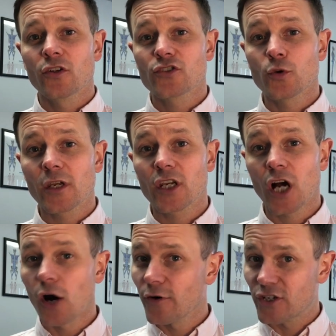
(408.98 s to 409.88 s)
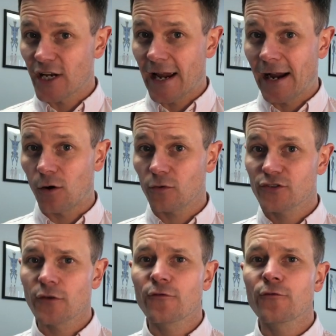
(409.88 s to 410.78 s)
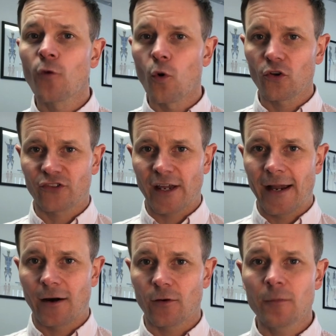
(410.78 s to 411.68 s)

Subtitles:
to encourage it out, to force it out.